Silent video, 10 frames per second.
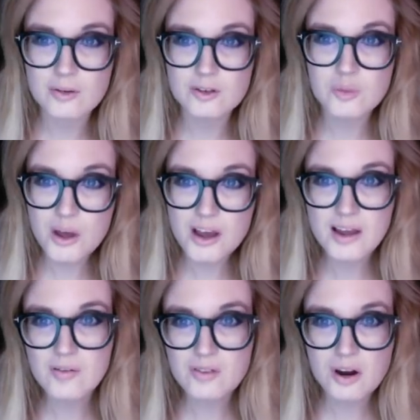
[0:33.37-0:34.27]
And
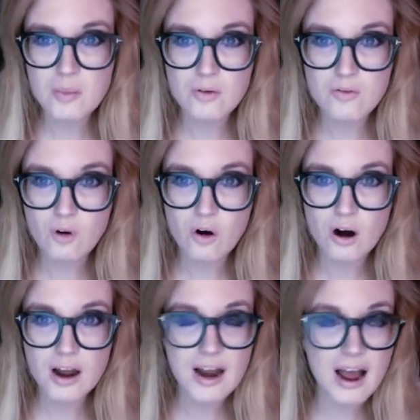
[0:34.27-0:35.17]
speaking of the number
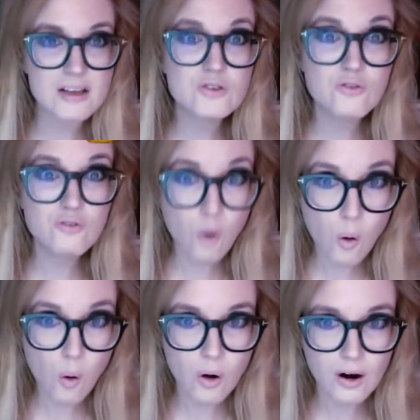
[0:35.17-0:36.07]
four, it has
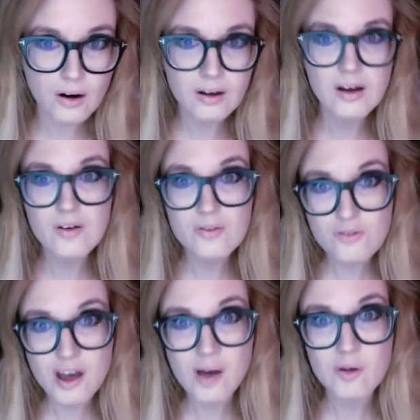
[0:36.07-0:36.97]
four
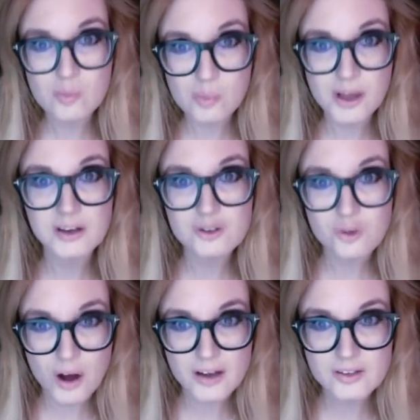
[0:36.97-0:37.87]
very big
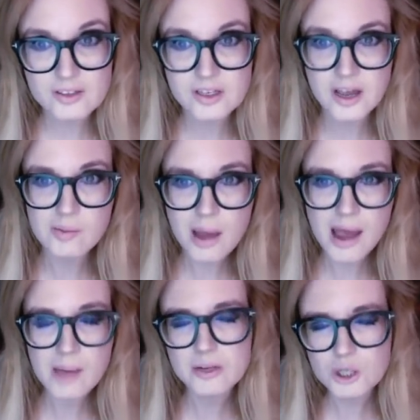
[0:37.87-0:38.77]
twists. And
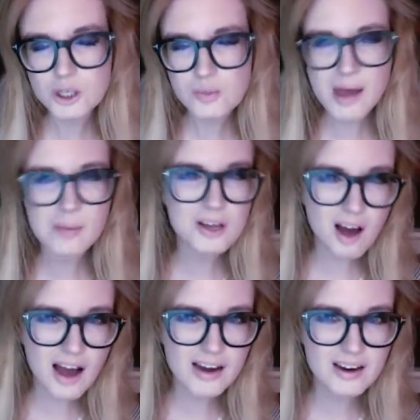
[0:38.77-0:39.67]
maybe, just maybe,
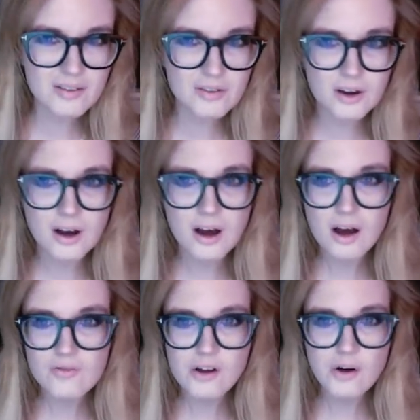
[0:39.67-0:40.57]
kind of,
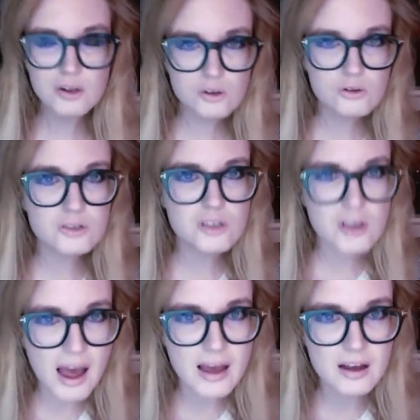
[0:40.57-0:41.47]
a very loose
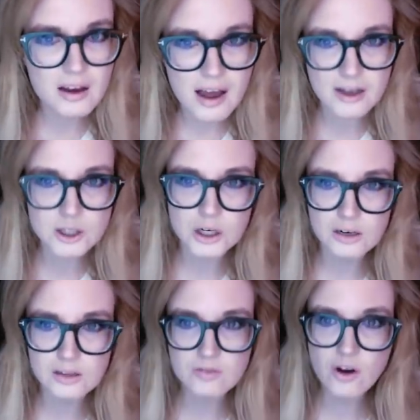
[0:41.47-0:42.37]
Kang connection.
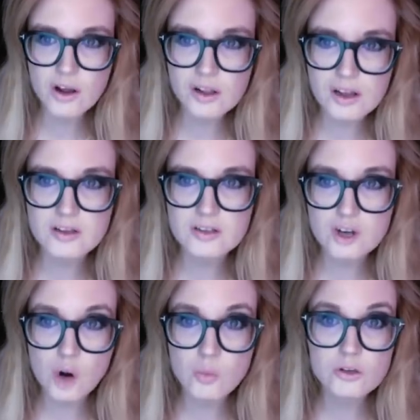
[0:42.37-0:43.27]
At the very least,
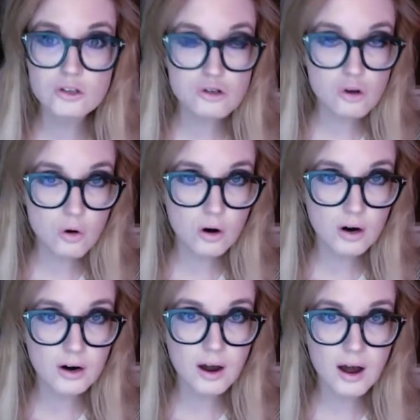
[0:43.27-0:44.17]
it opens a
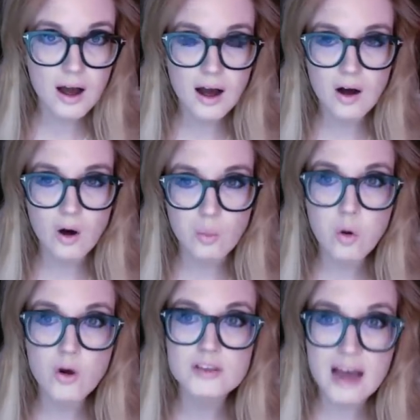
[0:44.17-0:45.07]
door, uh, or
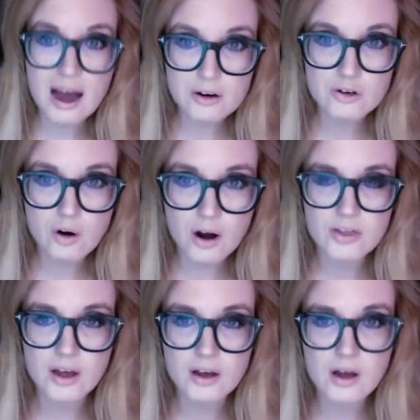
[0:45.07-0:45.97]
points out a door, I
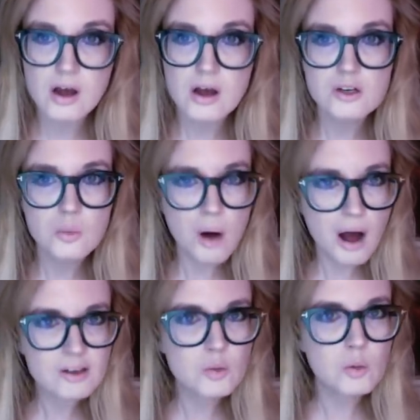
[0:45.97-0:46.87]
think, to
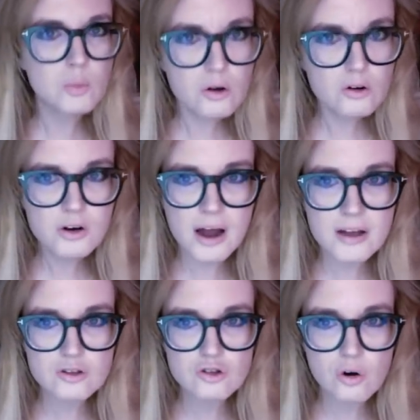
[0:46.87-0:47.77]
possible Moon
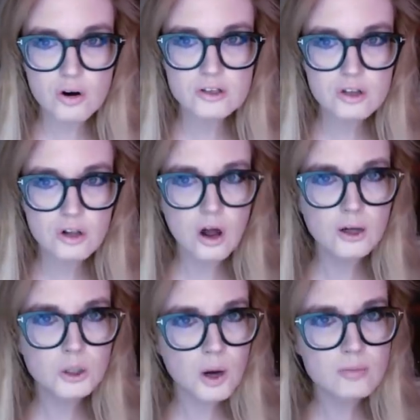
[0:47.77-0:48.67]
Knight stories in the
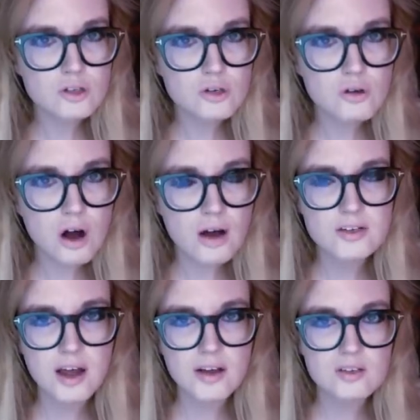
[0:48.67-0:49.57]
larger MCU
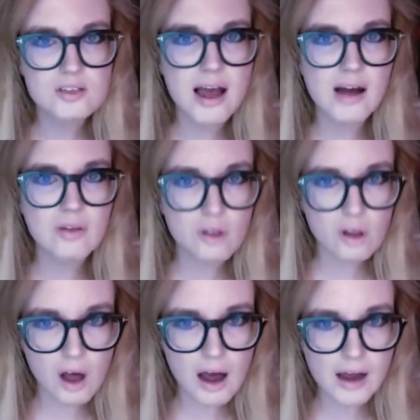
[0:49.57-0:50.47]
context down the
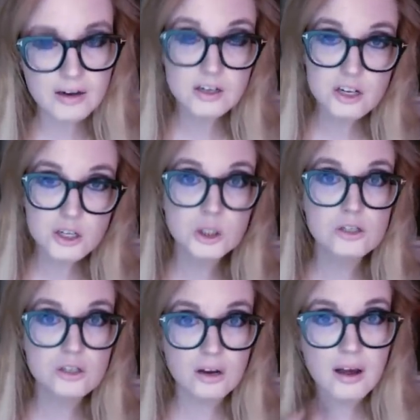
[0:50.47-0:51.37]
line. In addition
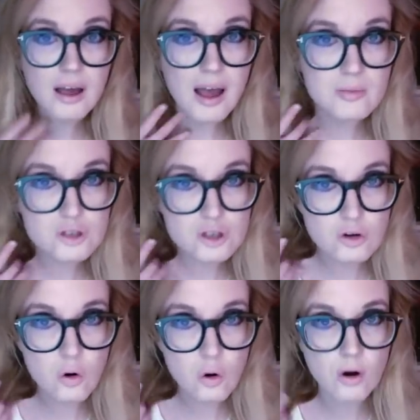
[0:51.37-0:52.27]
to
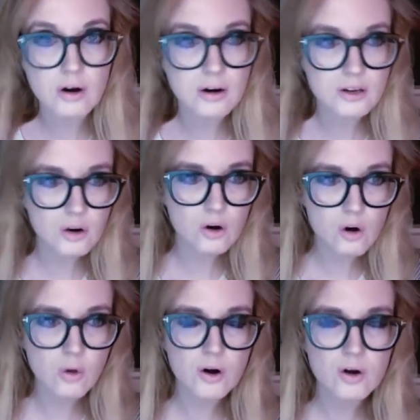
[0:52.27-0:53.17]
MCU horror, you know, a
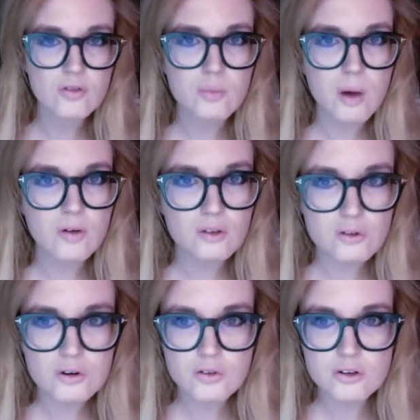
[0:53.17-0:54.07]
corner of the Marvel
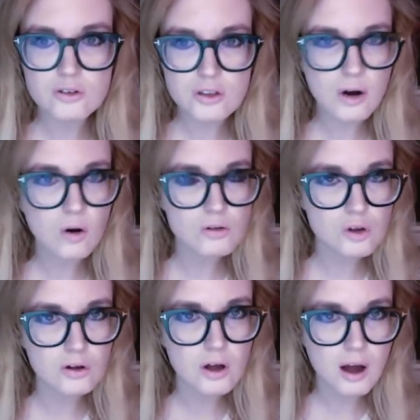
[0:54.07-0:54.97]
universe that they're
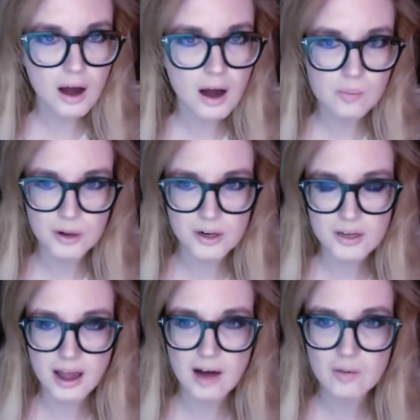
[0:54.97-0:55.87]
also uh,
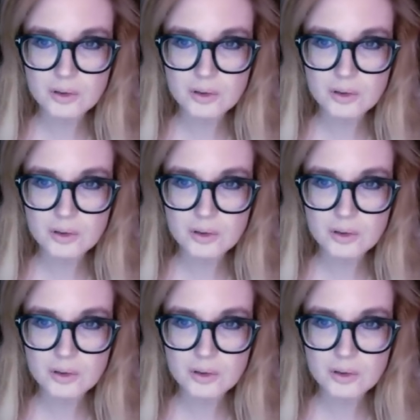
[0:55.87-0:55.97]
building out.